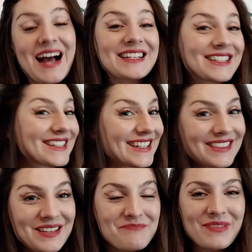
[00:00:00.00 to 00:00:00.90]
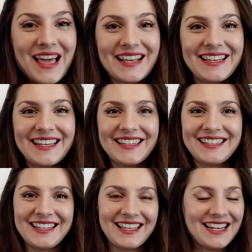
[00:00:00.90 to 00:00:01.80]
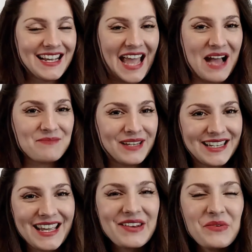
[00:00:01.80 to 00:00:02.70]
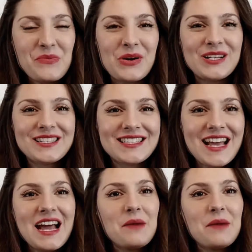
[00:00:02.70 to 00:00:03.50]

underneath the blanket in a cabin in a woods,